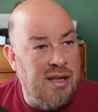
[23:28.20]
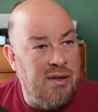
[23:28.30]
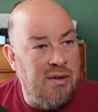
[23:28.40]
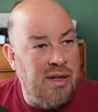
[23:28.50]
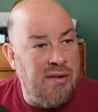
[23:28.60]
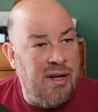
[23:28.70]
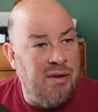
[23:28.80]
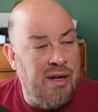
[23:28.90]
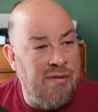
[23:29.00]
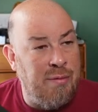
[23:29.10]

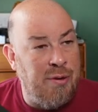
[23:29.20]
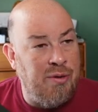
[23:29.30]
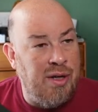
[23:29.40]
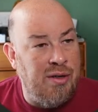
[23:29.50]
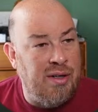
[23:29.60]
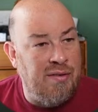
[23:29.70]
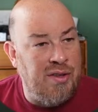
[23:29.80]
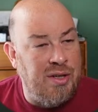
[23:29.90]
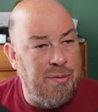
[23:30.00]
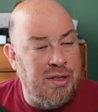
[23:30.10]
have the boat. I don't have the
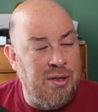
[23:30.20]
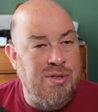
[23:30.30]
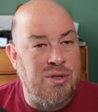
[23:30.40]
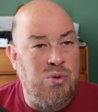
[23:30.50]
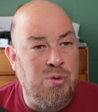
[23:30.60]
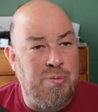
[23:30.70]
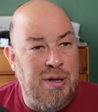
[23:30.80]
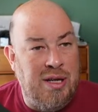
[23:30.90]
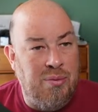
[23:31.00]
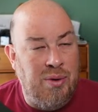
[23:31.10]
thing. But there was a cool
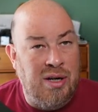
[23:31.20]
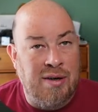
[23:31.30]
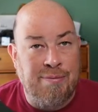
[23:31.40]
bit where